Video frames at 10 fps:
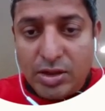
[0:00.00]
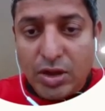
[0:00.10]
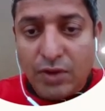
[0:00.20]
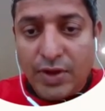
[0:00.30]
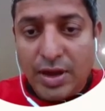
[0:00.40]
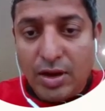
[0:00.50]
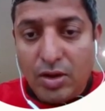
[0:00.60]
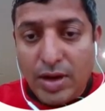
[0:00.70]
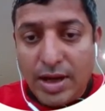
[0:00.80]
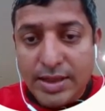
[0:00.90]
So if we
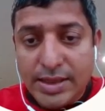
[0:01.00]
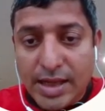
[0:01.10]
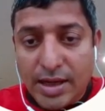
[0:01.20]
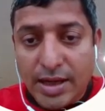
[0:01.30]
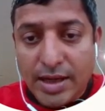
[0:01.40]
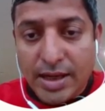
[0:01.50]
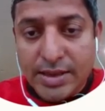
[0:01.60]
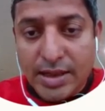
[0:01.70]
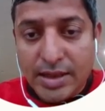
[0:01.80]
look at this architecture,